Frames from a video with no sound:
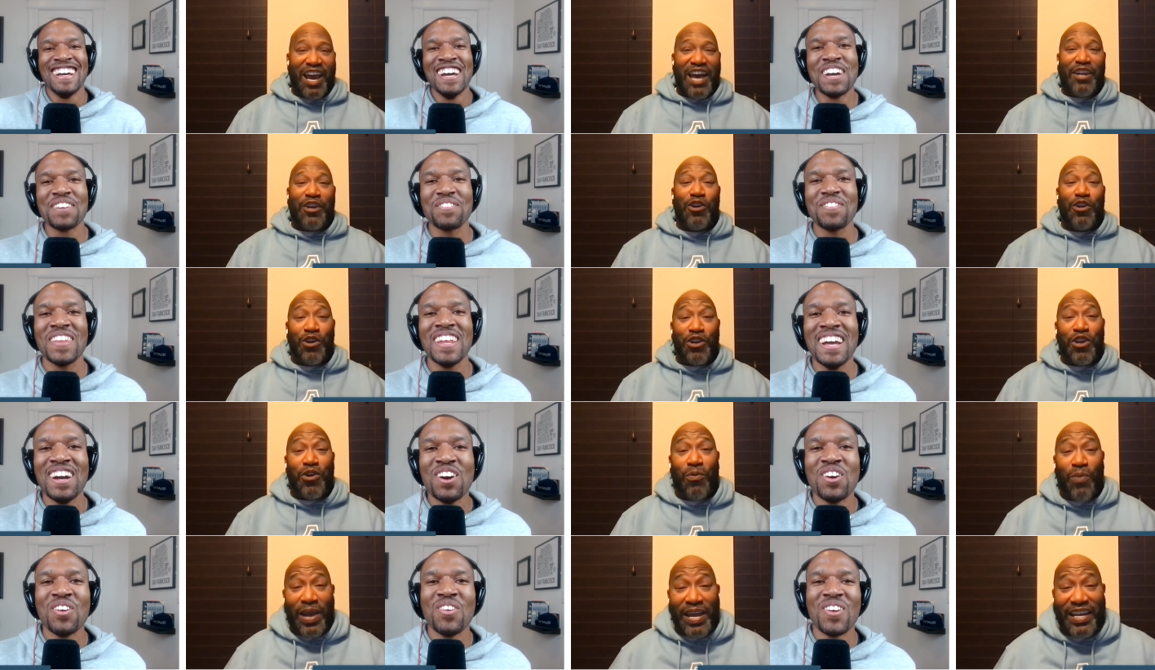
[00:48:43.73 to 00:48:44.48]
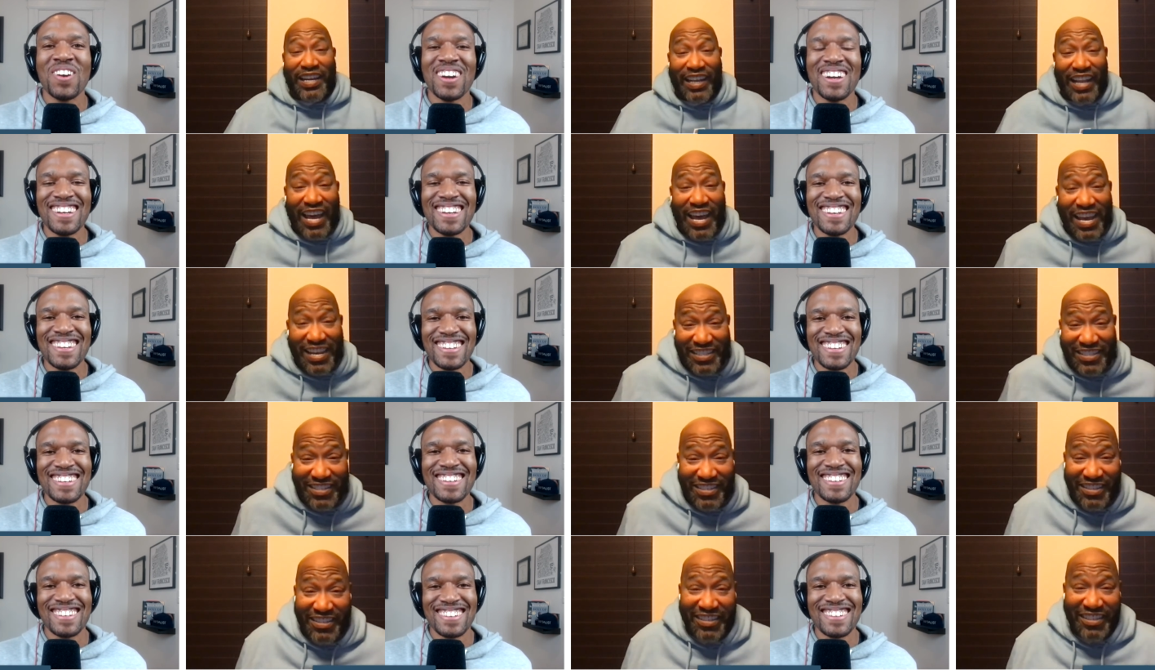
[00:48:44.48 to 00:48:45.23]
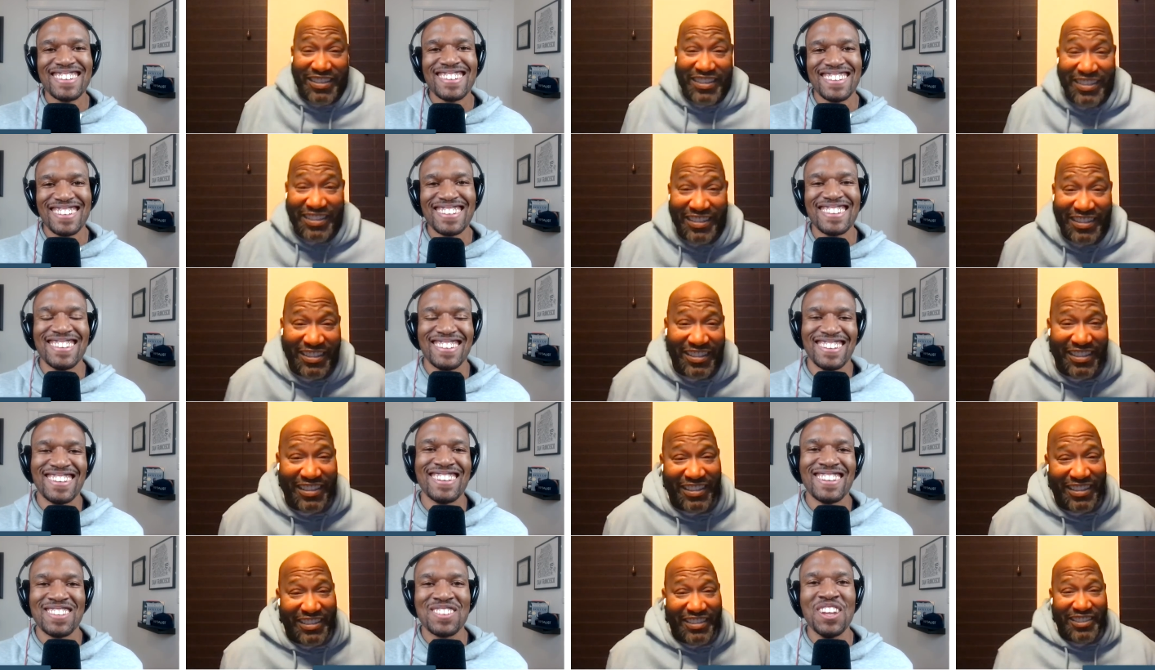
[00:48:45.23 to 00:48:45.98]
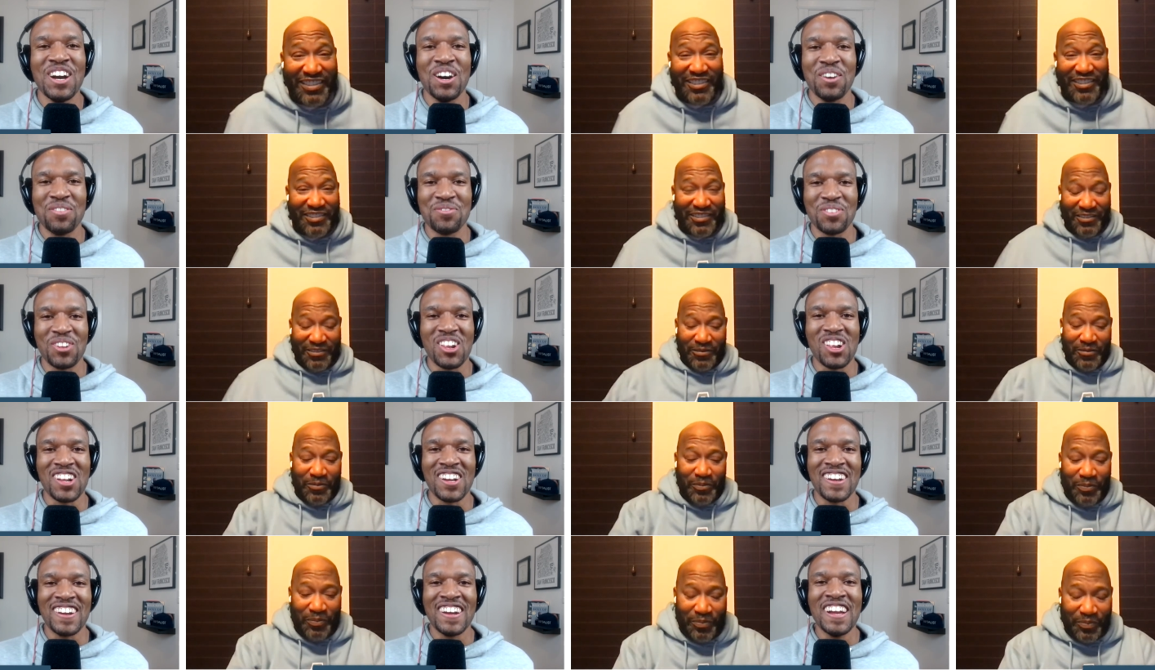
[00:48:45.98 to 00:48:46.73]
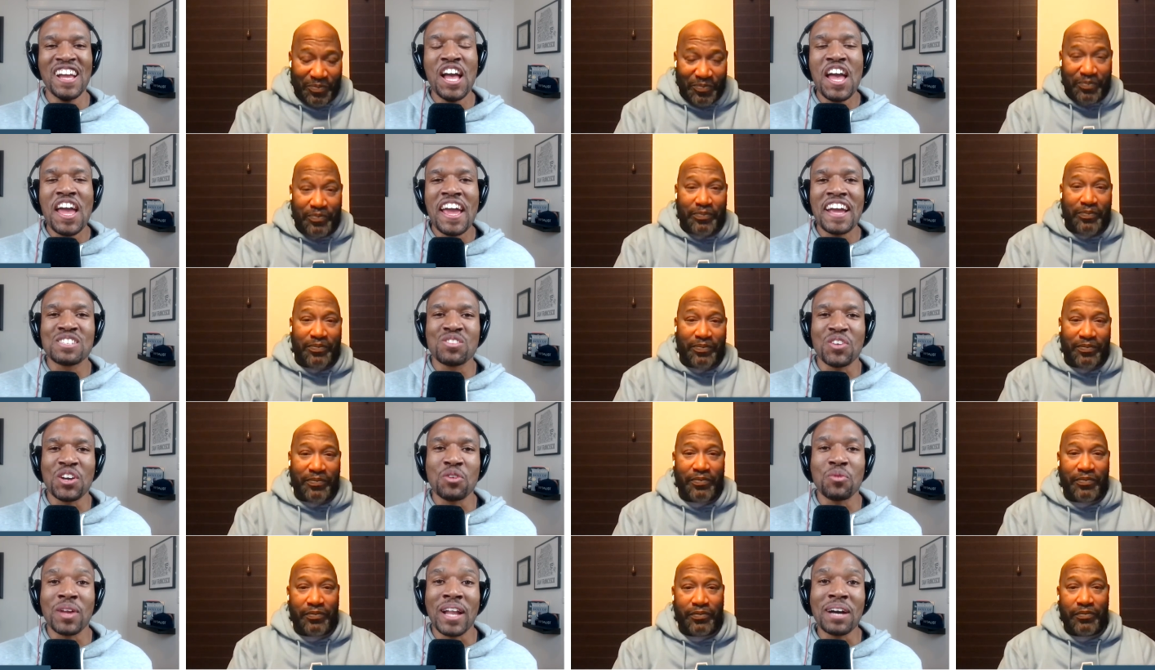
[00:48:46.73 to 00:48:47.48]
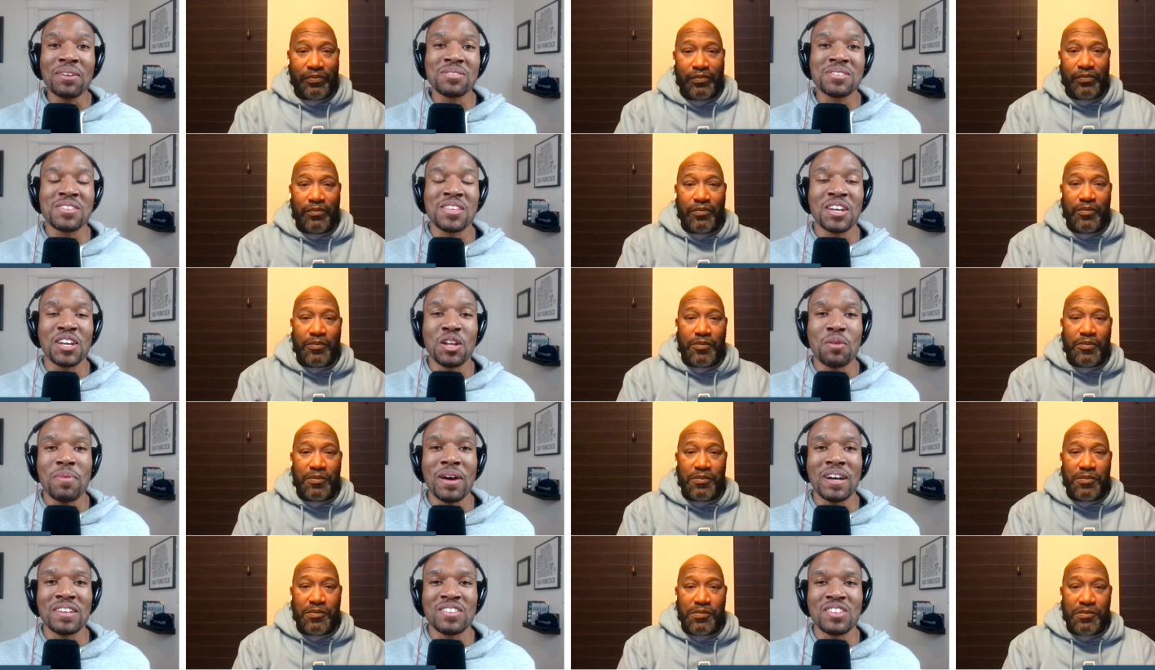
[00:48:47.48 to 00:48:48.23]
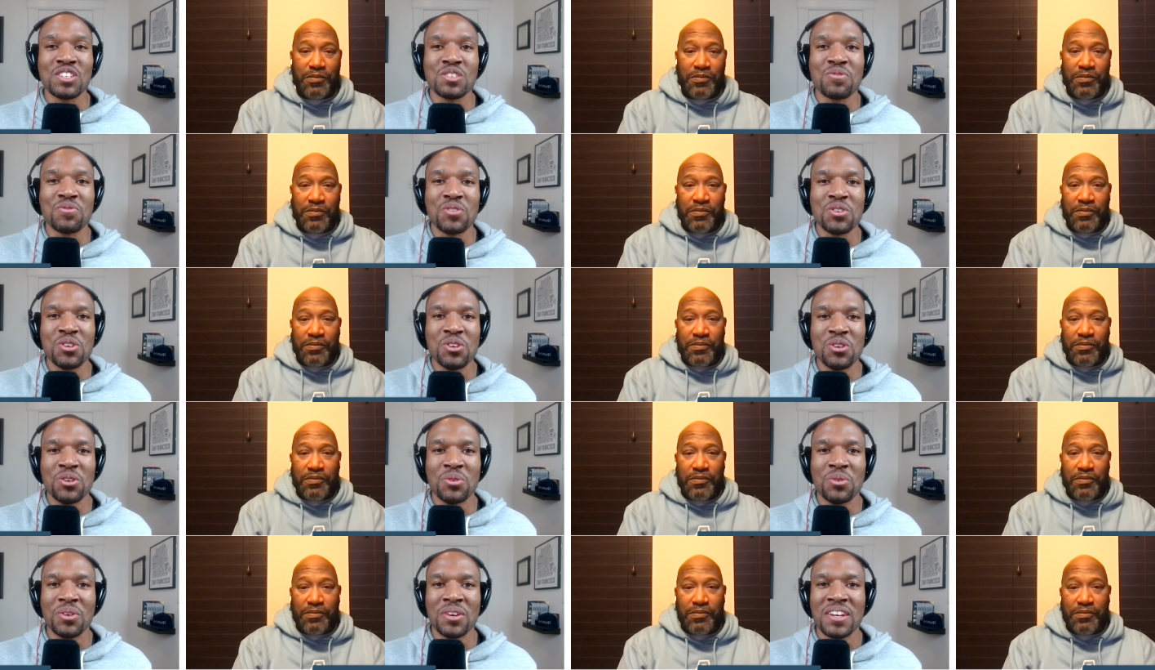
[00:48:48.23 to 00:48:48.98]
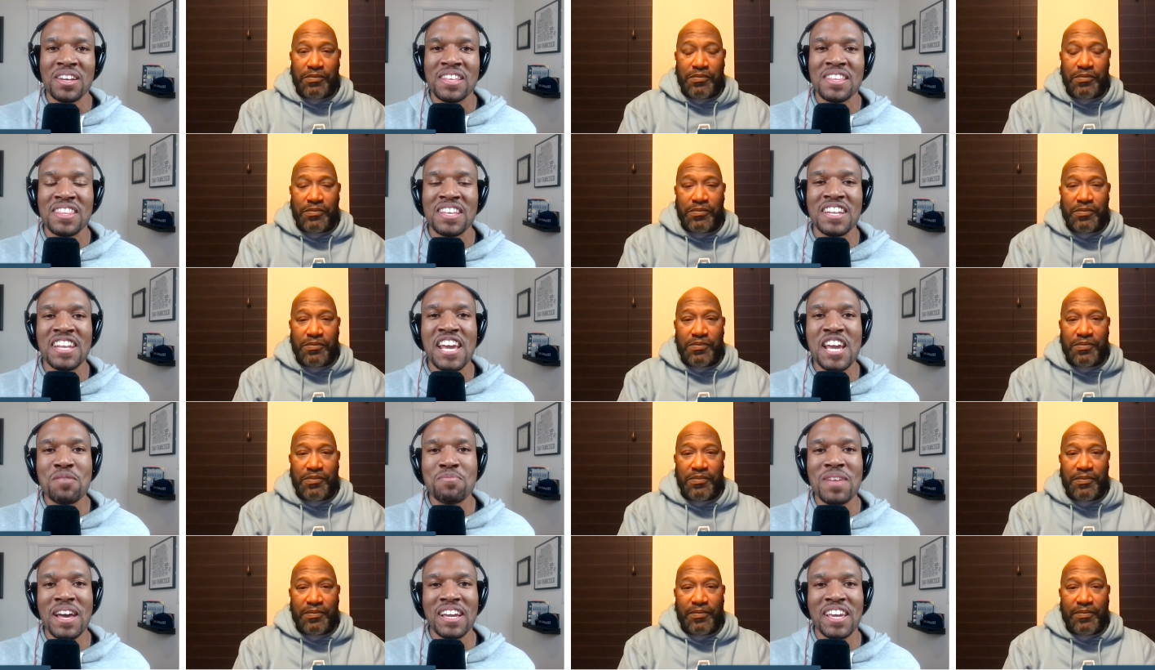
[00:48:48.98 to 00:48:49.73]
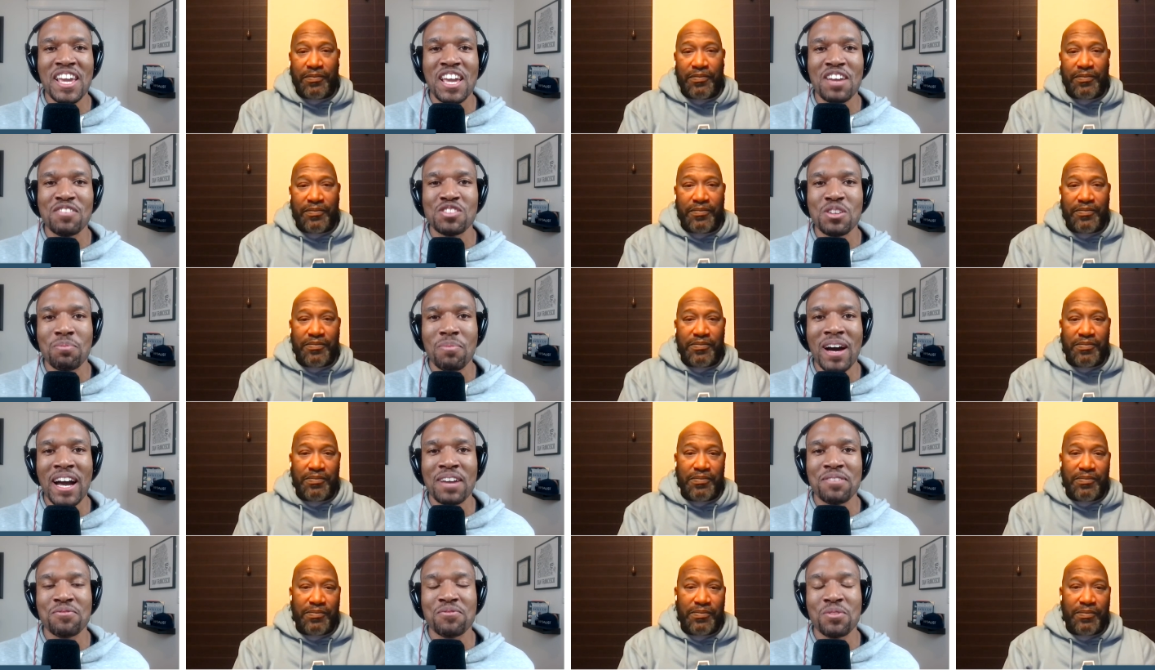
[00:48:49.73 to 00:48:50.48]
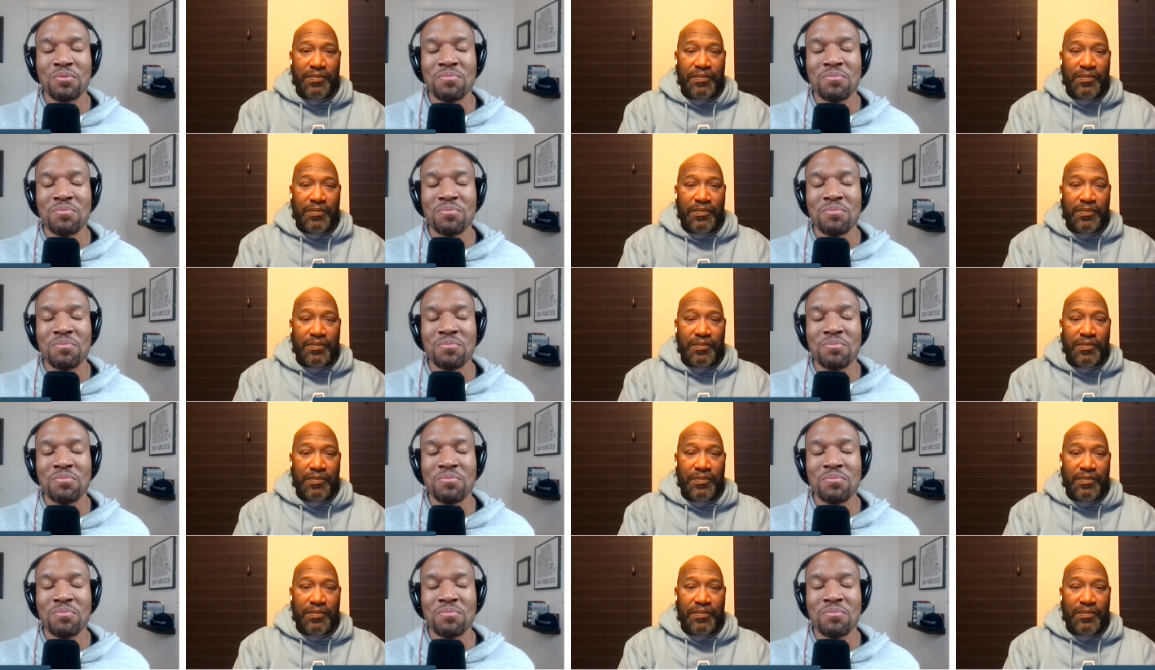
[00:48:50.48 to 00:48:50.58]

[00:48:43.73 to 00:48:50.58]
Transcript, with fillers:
Speaker 1: You got to know your weight
Speaker 2: class. No, for sure. It's funny. When I was thinking about this for you, the name that came to mind for